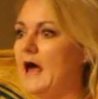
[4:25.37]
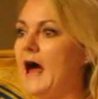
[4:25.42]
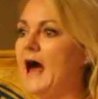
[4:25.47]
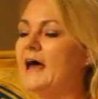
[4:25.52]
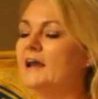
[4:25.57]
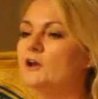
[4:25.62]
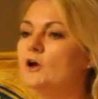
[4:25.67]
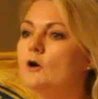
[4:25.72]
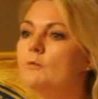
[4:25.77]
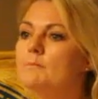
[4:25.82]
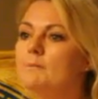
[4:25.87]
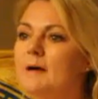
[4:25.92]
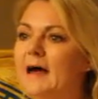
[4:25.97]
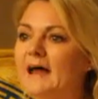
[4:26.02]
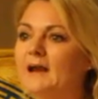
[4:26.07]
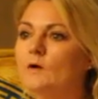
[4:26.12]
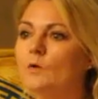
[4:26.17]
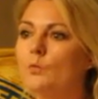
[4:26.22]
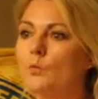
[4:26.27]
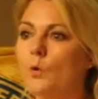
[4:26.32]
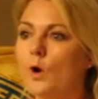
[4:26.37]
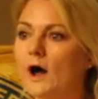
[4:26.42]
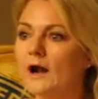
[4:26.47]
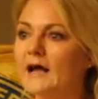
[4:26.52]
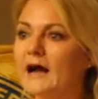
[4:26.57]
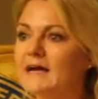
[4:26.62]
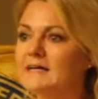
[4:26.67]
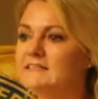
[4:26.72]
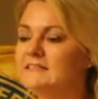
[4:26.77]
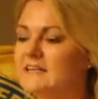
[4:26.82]
And no matter
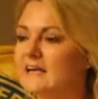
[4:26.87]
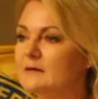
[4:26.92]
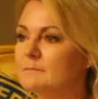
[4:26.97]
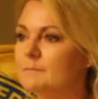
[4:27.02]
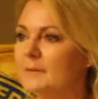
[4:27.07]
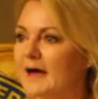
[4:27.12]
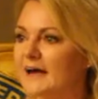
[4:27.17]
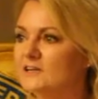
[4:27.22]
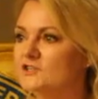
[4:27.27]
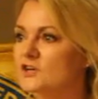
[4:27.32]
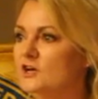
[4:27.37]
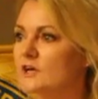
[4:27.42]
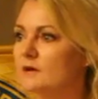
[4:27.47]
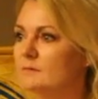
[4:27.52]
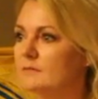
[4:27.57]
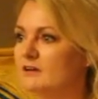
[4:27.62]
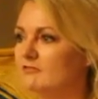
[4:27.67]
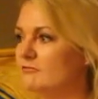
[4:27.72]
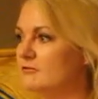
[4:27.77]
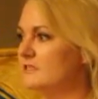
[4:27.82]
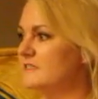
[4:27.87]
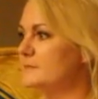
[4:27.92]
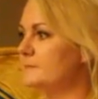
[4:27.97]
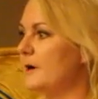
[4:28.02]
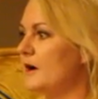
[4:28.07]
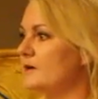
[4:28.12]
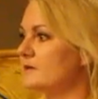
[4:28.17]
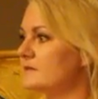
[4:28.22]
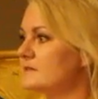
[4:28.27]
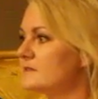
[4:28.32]
what I sent back to him in
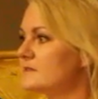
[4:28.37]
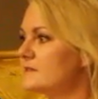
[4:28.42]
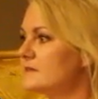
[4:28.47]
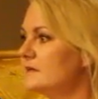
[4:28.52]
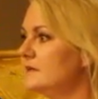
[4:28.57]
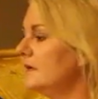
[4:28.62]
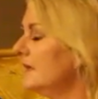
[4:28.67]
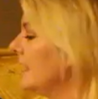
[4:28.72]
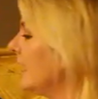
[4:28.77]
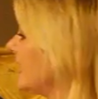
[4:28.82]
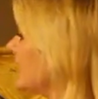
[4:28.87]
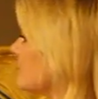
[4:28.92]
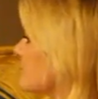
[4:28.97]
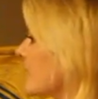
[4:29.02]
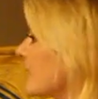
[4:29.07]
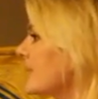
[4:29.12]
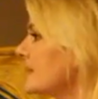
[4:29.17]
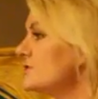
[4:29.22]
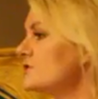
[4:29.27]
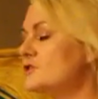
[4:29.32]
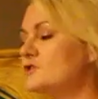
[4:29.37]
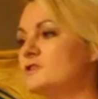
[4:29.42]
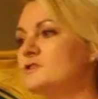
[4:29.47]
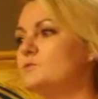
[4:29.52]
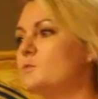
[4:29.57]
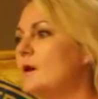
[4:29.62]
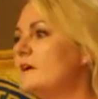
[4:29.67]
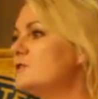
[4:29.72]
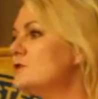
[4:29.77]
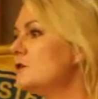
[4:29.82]
response, hey Brad, you're
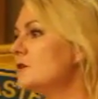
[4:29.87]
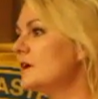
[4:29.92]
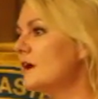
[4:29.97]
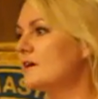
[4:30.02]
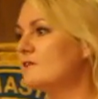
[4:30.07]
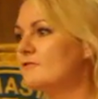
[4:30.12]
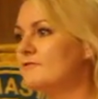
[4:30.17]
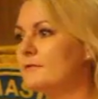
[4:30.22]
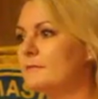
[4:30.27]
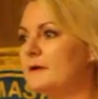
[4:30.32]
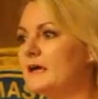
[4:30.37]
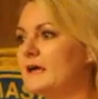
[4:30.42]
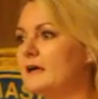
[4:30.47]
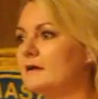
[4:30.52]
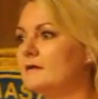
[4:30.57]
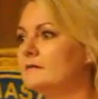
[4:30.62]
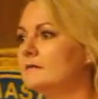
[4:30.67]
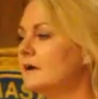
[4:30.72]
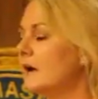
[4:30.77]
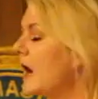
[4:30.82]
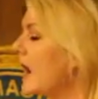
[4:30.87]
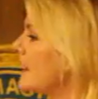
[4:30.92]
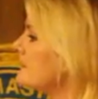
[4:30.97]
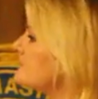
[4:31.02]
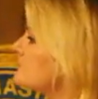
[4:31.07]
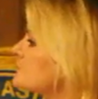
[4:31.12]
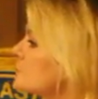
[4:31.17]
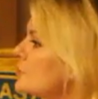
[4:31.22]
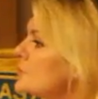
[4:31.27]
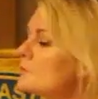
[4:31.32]
just way too young for me. I'm
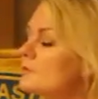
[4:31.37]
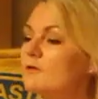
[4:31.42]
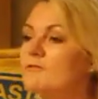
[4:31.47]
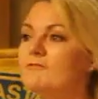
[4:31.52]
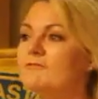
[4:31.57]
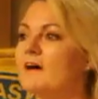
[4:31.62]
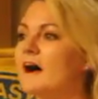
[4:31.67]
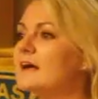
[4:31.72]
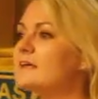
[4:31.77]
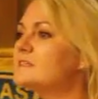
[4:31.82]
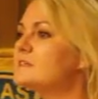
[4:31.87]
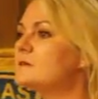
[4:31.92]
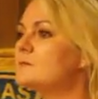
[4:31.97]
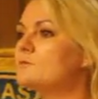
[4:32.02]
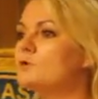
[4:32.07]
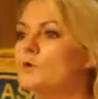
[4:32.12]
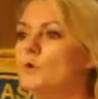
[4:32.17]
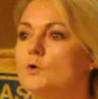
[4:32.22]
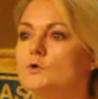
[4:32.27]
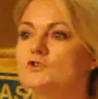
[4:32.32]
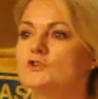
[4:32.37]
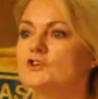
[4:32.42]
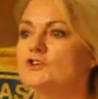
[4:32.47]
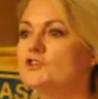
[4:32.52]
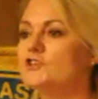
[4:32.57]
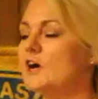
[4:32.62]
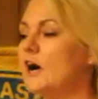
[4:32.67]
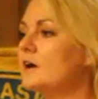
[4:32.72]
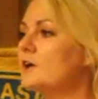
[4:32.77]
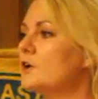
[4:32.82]
sure you will find some
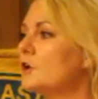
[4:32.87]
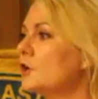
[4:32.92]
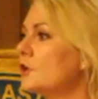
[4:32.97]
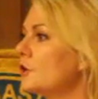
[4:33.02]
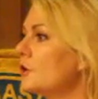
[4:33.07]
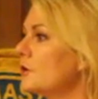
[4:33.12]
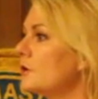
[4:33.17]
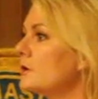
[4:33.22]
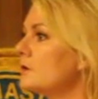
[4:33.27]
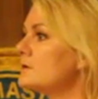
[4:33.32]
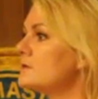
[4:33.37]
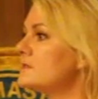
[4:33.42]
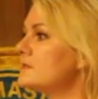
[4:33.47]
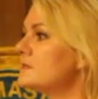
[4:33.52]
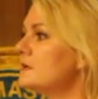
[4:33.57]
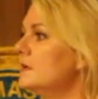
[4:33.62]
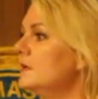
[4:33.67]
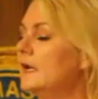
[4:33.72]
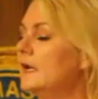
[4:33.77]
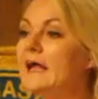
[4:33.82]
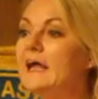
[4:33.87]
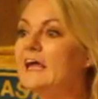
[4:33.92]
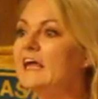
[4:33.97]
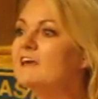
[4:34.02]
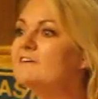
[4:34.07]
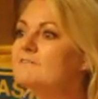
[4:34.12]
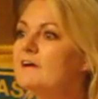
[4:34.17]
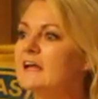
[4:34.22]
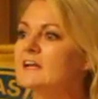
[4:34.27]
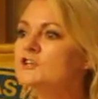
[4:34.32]
gorgeous younger girls.
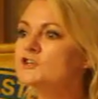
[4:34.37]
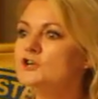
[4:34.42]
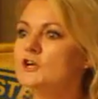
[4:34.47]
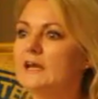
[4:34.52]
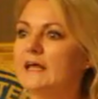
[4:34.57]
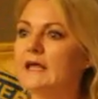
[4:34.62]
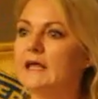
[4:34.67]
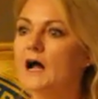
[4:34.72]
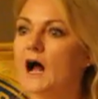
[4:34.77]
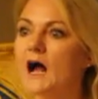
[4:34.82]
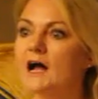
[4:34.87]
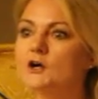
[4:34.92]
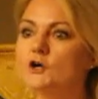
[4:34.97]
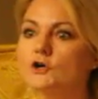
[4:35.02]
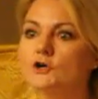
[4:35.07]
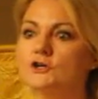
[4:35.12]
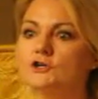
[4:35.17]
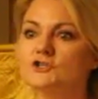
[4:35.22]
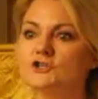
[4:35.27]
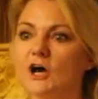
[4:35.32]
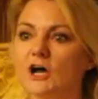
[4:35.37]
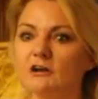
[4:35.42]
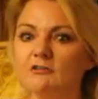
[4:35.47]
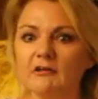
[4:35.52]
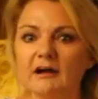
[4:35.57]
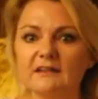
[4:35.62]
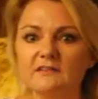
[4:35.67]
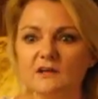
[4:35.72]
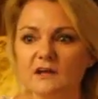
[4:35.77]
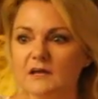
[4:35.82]
Eventually, I couldn't
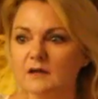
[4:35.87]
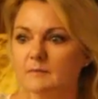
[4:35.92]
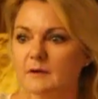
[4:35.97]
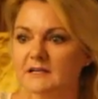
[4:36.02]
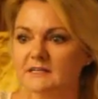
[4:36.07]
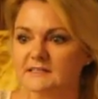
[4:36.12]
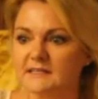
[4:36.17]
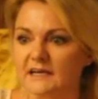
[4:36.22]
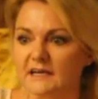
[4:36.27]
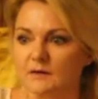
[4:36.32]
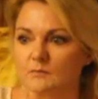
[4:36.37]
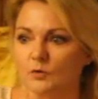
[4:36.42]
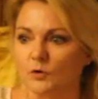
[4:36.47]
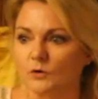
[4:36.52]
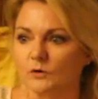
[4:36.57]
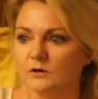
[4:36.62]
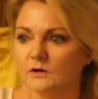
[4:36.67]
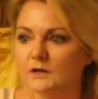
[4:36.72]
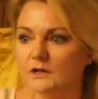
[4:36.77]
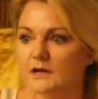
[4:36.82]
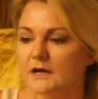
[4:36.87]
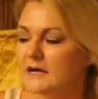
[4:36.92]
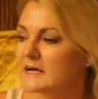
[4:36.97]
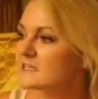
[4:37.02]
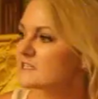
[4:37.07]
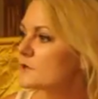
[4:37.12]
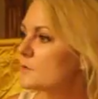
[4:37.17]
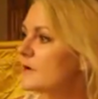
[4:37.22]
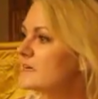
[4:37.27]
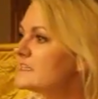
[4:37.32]
tolerate the emails anymore.
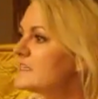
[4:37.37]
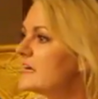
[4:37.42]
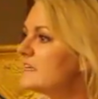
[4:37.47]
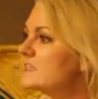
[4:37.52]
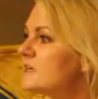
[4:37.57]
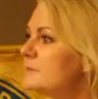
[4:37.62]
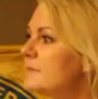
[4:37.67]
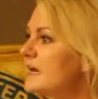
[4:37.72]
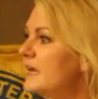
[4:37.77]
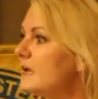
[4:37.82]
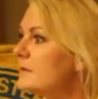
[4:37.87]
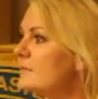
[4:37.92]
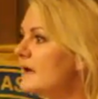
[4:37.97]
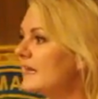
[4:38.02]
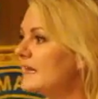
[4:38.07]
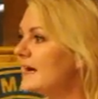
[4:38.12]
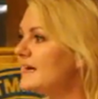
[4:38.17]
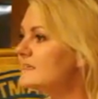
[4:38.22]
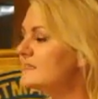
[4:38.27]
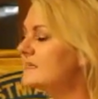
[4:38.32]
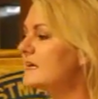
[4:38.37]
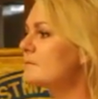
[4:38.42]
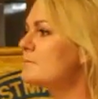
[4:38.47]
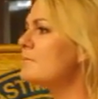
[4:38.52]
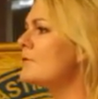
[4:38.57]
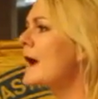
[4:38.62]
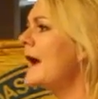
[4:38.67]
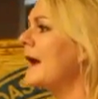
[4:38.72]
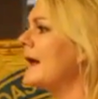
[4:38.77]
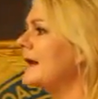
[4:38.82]
So I sent him an email. I said,
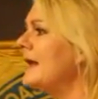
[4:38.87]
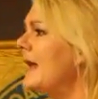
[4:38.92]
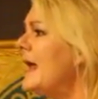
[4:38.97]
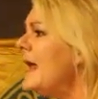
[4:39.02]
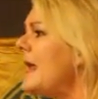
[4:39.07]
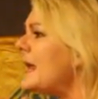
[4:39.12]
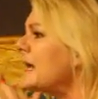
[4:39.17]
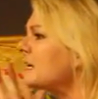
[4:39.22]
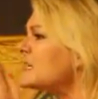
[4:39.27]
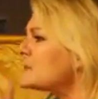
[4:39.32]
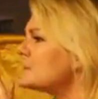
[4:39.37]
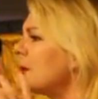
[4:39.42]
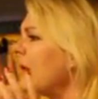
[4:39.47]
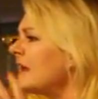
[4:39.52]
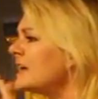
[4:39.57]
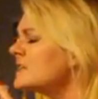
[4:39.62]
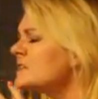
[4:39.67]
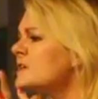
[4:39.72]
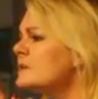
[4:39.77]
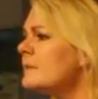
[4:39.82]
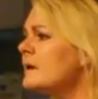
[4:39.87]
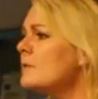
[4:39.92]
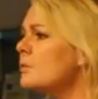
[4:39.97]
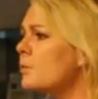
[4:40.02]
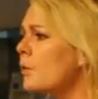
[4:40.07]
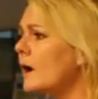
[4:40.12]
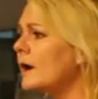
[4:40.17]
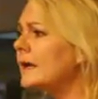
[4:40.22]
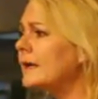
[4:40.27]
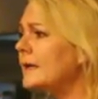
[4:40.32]
Brad, explain to
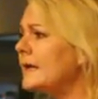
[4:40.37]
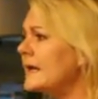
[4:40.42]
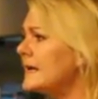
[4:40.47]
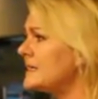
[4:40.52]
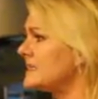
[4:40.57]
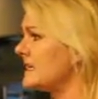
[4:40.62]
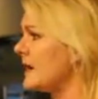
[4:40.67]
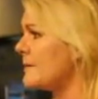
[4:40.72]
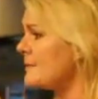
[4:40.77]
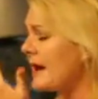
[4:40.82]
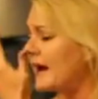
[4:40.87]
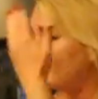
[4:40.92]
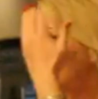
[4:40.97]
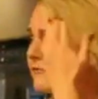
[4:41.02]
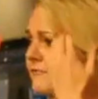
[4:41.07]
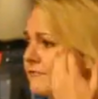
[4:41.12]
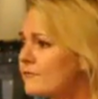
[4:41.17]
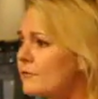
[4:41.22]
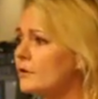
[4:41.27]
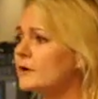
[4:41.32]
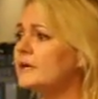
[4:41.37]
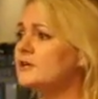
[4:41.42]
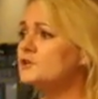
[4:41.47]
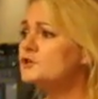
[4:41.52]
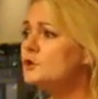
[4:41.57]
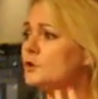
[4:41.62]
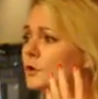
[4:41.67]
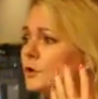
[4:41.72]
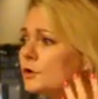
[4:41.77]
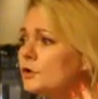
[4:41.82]
me what it is about a
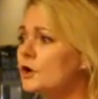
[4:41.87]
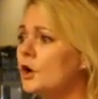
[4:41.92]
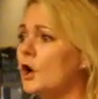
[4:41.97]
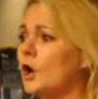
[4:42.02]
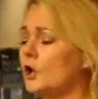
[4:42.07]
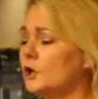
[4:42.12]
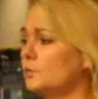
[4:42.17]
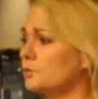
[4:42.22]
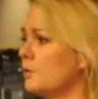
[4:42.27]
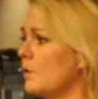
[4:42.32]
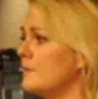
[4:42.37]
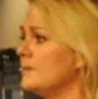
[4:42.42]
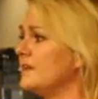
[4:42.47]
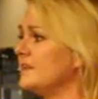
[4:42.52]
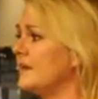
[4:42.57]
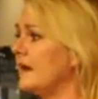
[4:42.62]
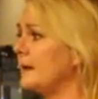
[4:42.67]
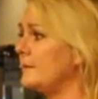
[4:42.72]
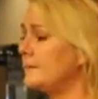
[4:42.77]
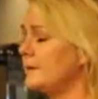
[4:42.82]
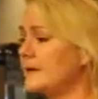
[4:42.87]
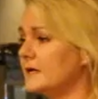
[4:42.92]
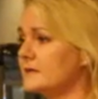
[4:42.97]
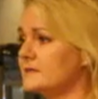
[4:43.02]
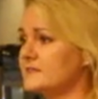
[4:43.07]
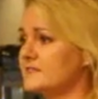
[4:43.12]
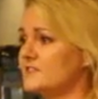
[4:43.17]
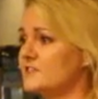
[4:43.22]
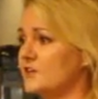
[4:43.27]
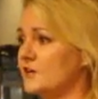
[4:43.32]
42-year-old woman that
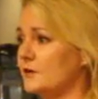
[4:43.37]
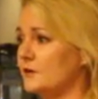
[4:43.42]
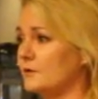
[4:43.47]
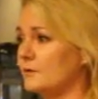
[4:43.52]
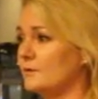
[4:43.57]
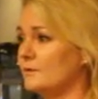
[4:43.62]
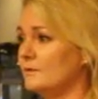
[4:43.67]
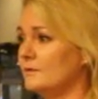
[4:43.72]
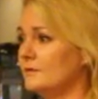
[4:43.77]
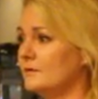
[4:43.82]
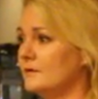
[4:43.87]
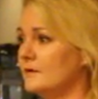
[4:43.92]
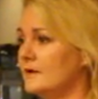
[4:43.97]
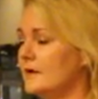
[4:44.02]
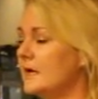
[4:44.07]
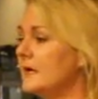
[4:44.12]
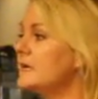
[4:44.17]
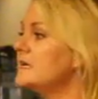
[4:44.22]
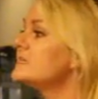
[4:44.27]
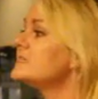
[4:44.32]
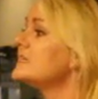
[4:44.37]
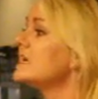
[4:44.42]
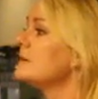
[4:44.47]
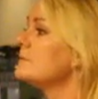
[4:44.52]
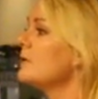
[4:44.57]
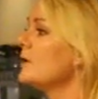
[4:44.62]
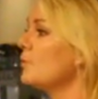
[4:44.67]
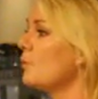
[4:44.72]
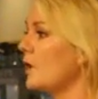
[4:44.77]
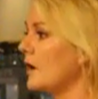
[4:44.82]
appeals to you. He
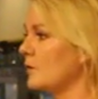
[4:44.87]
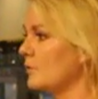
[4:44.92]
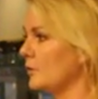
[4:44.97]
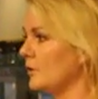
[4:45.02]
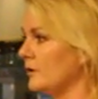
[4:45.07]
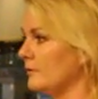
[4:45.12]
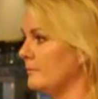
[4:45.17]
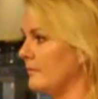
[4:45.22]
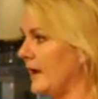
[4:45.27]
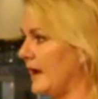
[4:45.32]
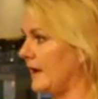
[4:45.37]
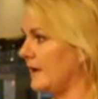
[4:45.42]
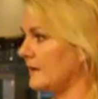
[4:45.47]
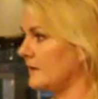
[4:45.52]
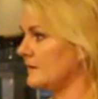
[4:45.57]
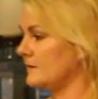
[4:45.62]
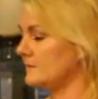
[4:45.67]
sent me one word back.